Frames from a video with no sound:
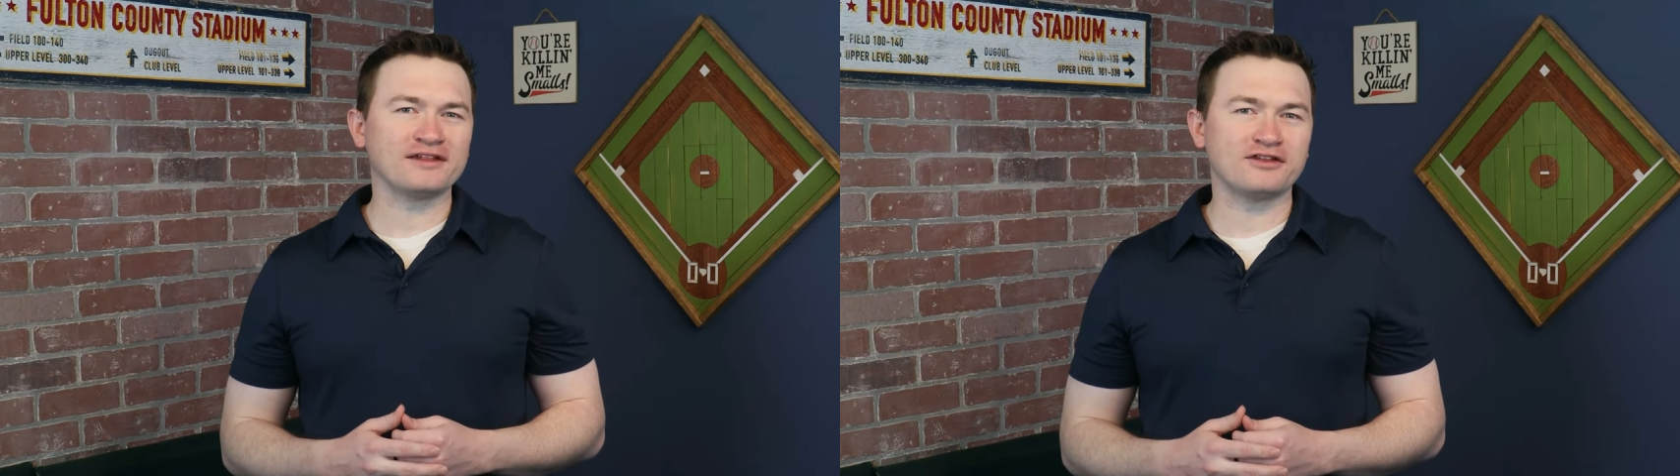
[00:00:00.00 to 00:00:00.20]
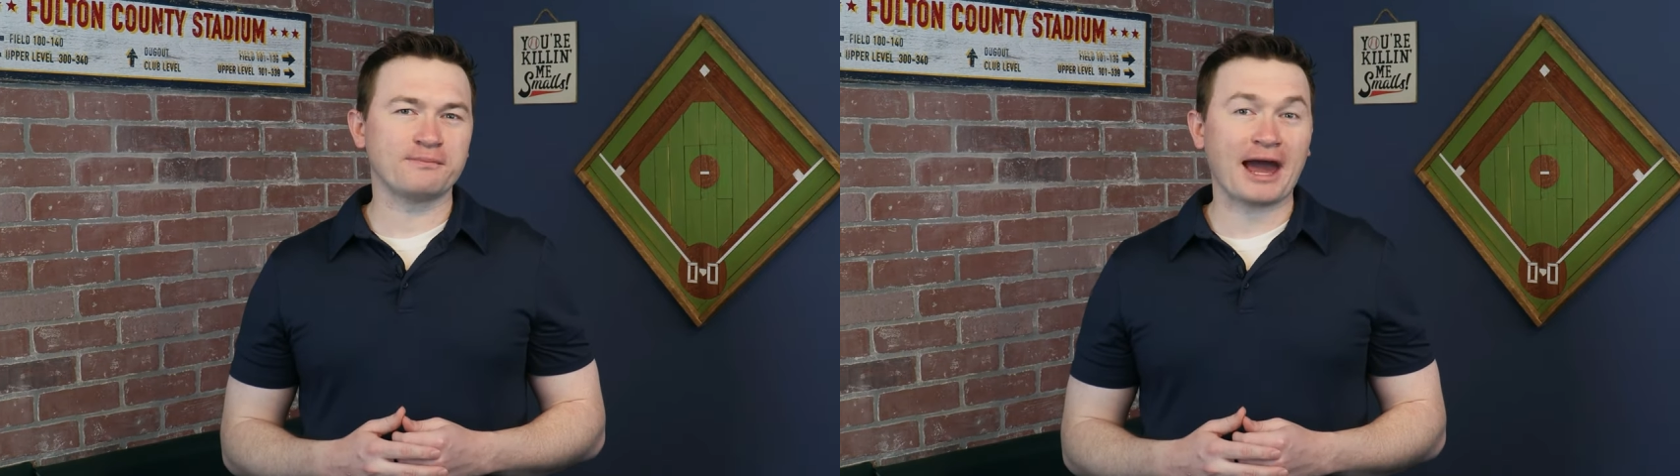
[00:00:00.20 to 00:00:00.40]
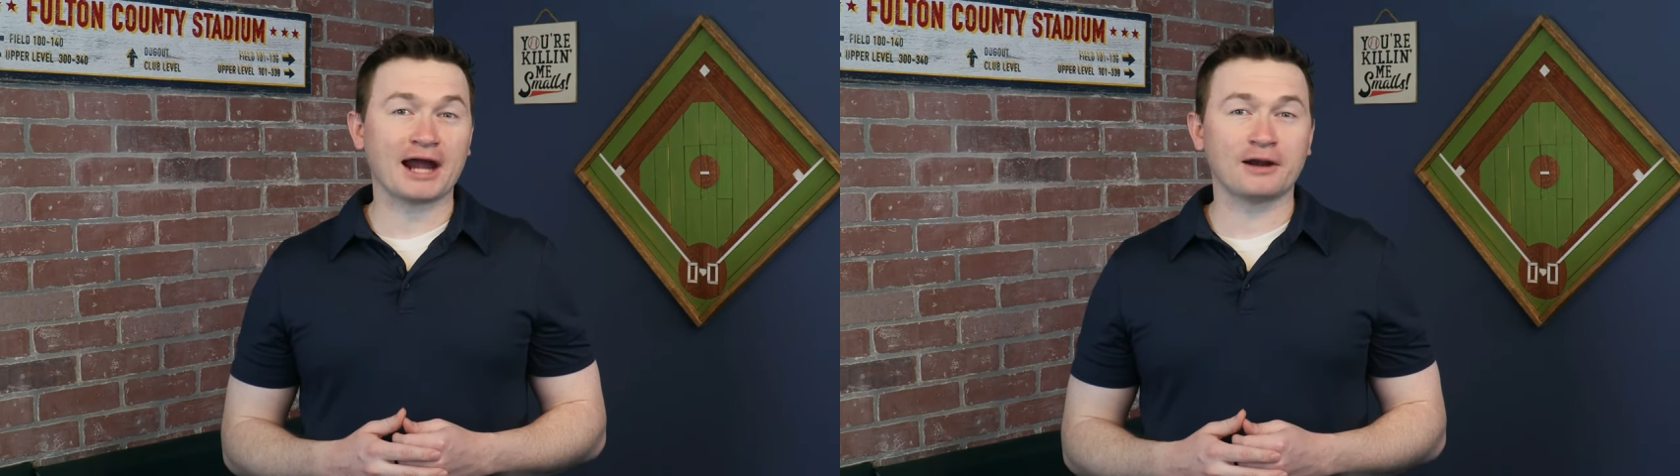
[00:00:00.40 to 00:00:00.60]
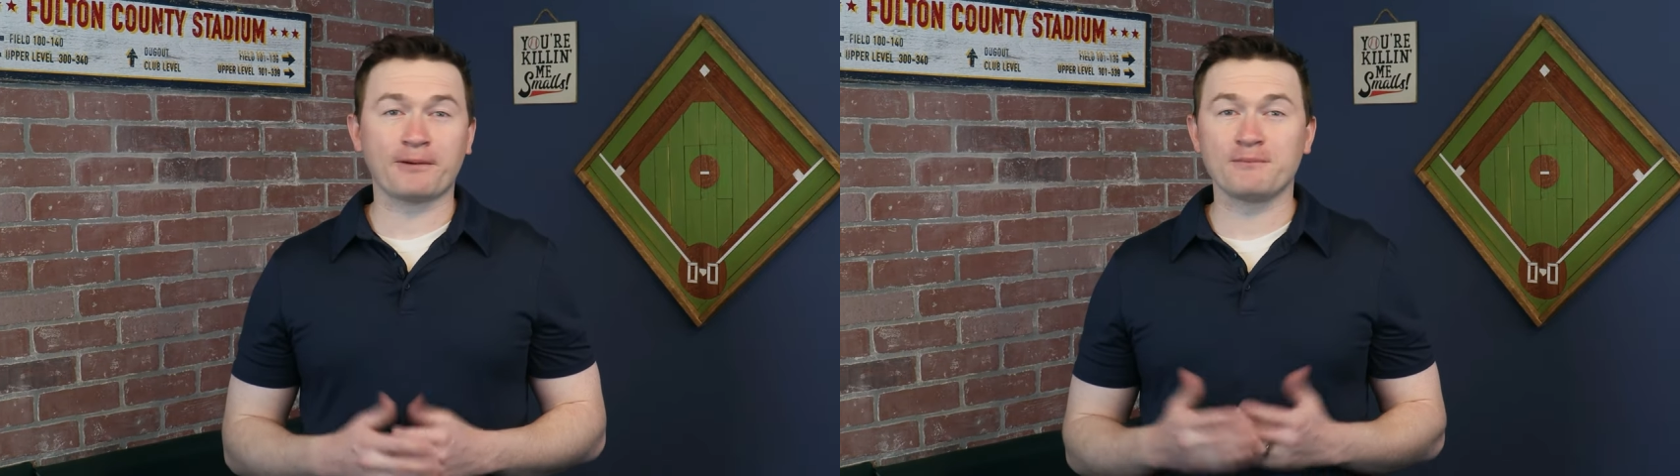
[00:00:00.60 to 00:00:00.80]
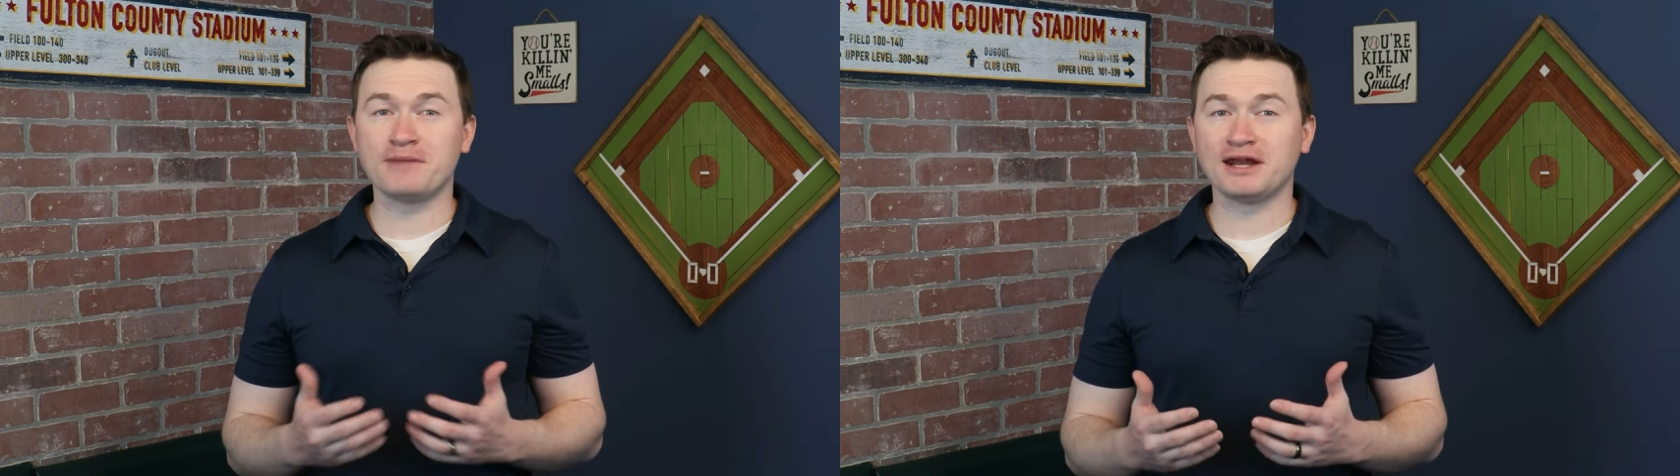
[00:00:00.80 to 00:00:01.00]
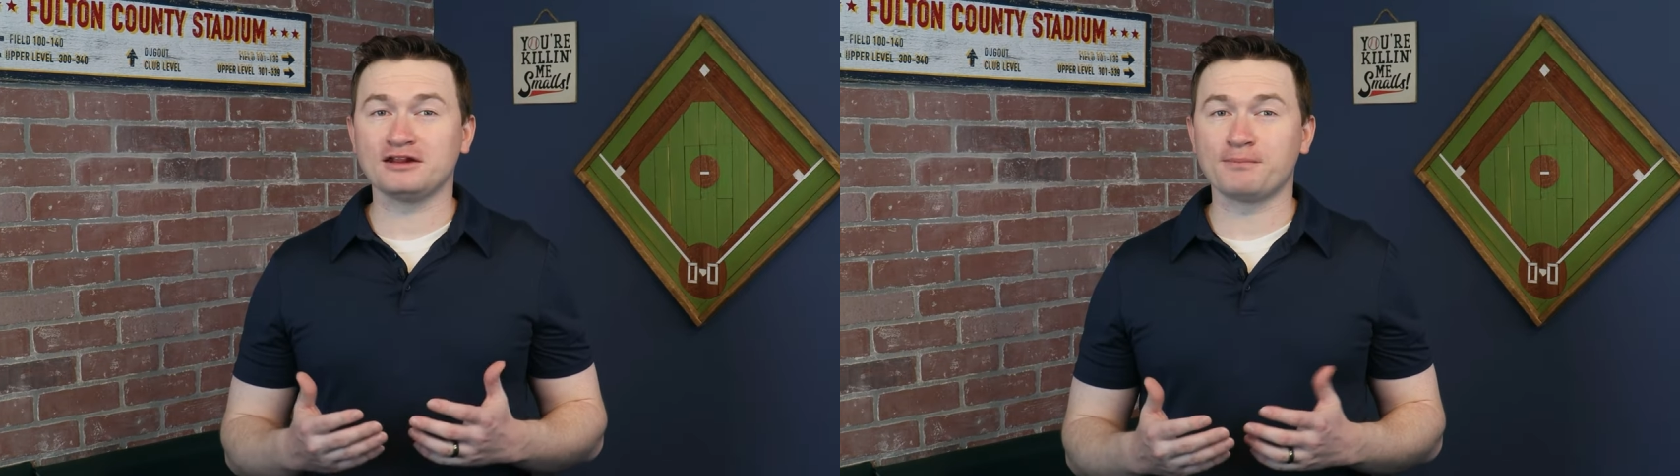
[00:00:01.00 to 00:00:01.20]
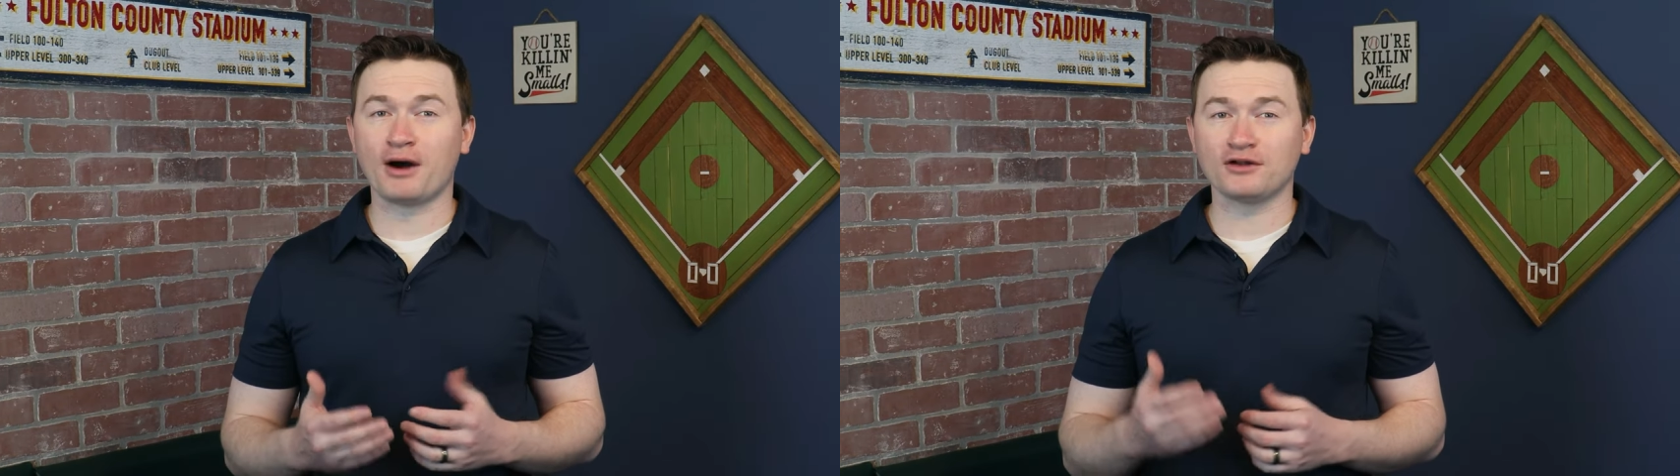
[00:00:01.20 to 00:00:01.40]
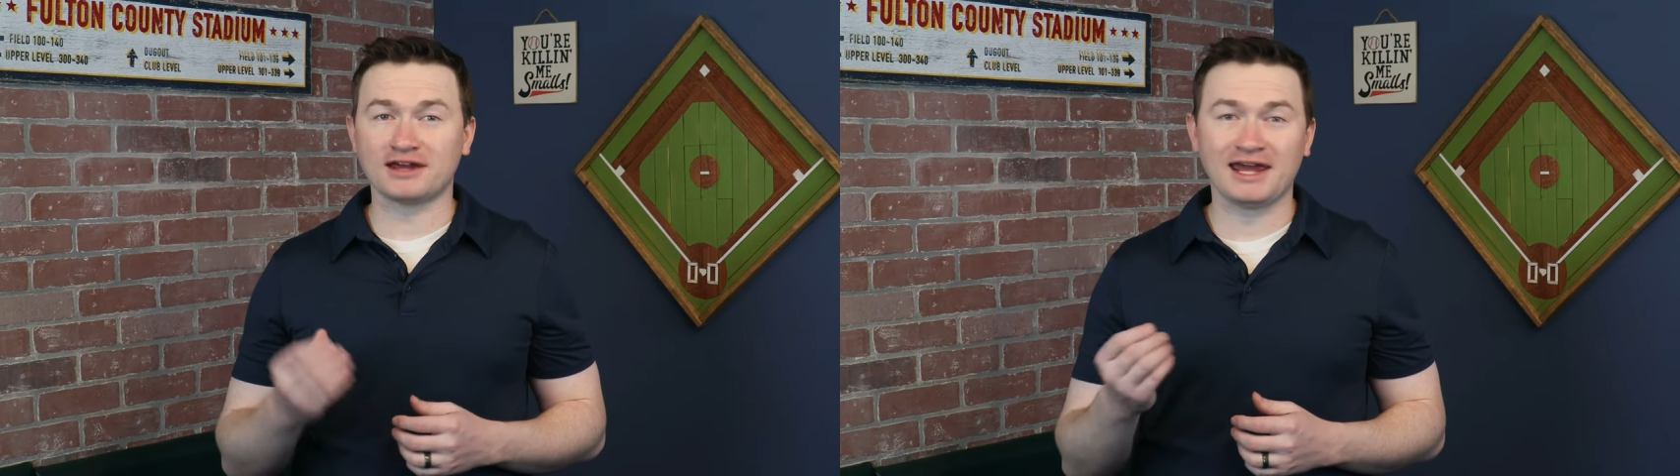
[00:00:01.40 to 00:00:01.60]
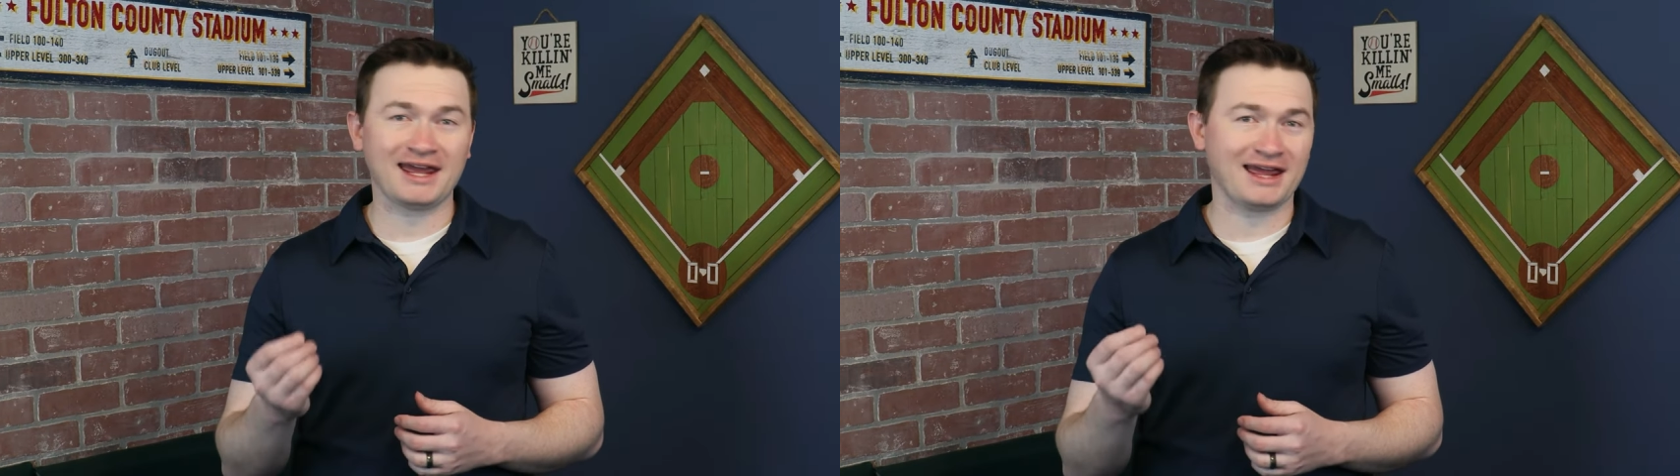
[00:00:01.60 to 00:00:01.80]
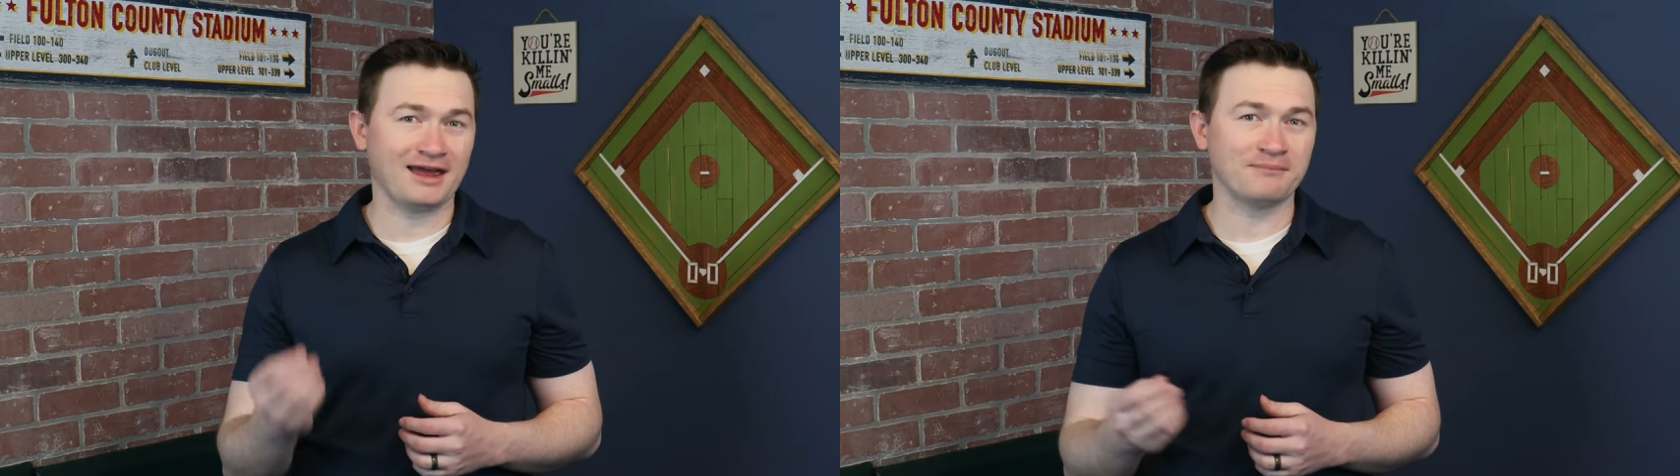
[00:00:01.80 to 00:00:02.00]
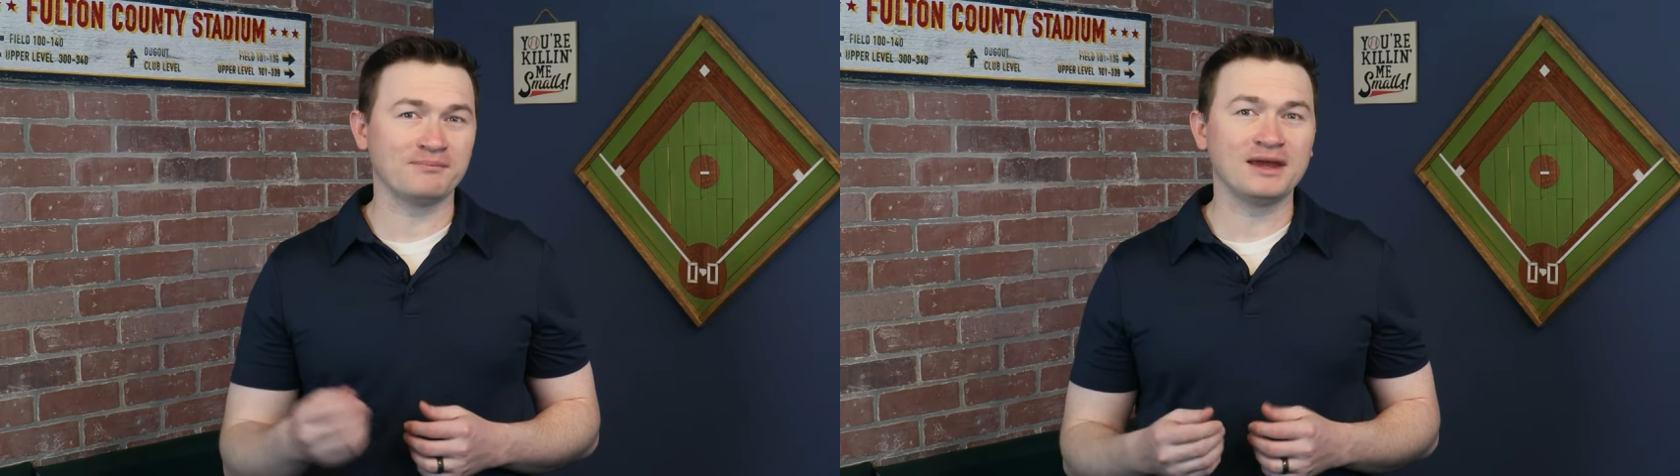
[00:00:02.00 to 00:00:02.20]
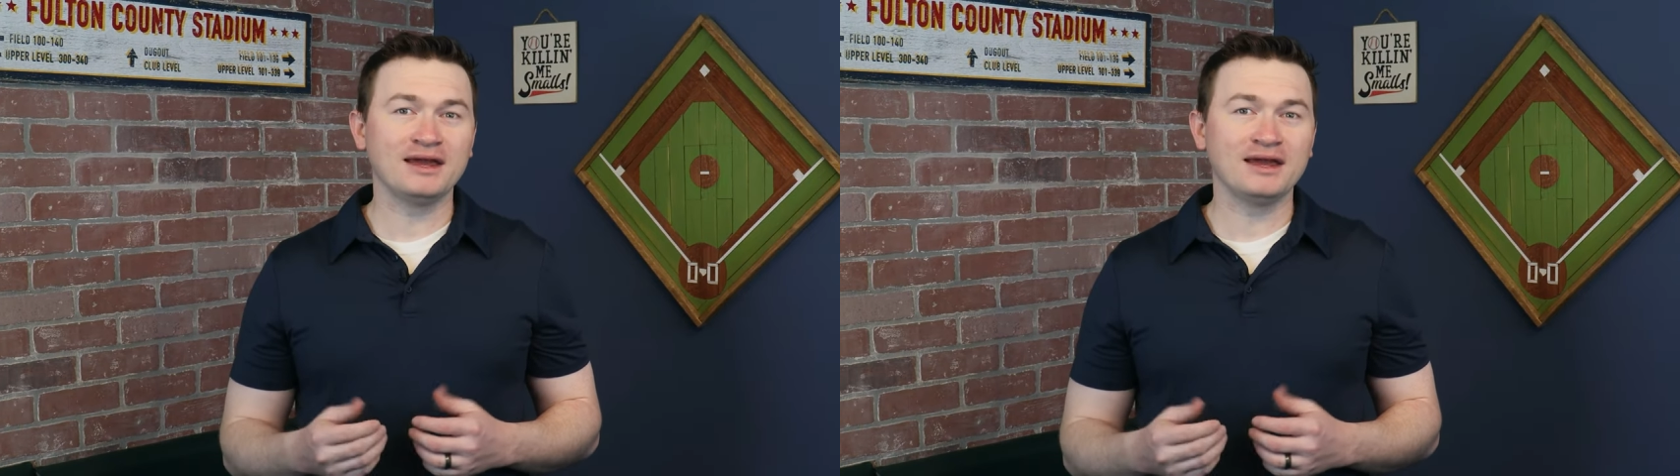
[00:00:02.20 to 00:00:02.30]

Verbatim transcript: that the batter permitted the ball to hit him,